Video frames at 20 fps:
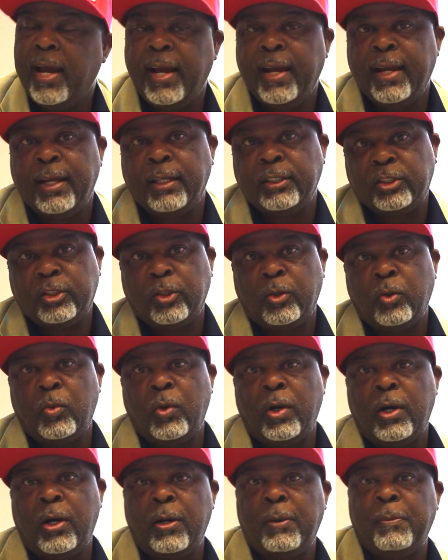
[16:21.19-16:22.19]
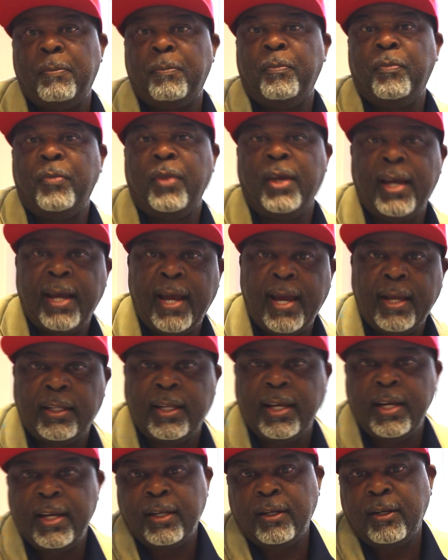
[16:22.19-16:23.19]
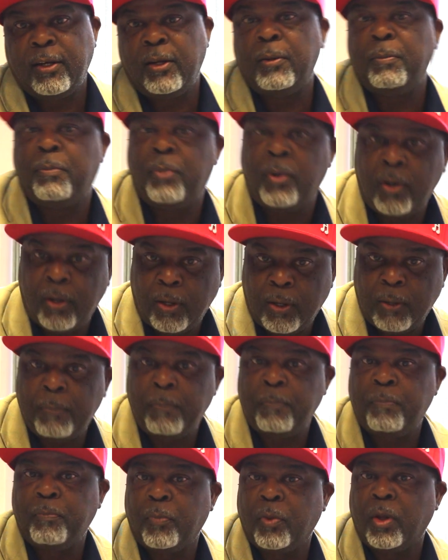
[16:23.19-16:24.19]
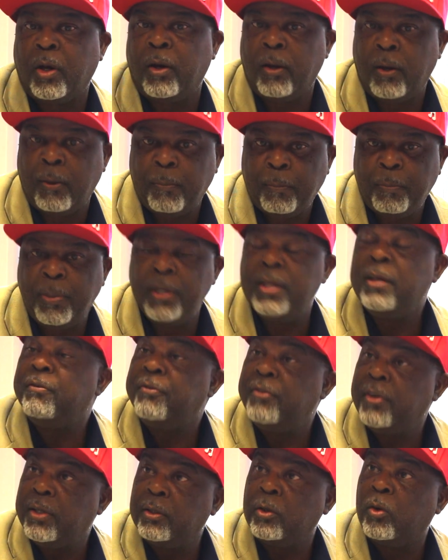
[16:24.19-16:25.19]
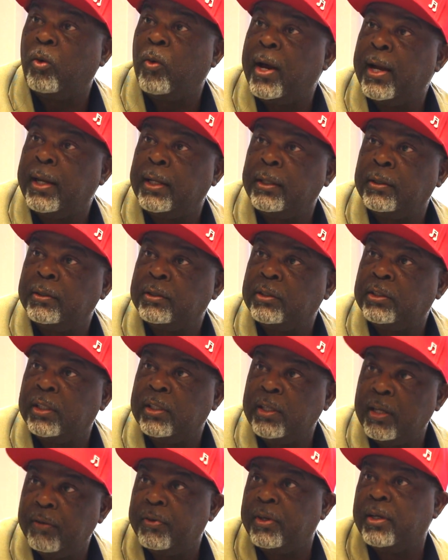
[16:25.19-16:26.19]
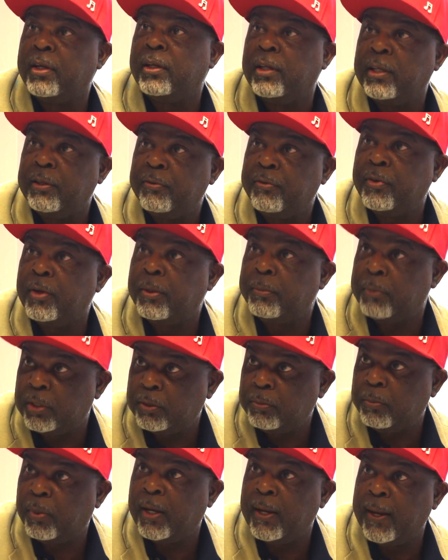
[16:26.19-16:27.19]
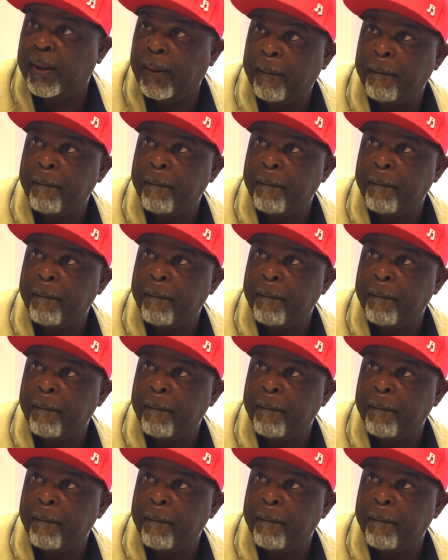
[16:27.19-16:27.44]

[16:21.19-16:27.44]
And so uh, they, they ended up um, uh, benefiting quite significantly from this play.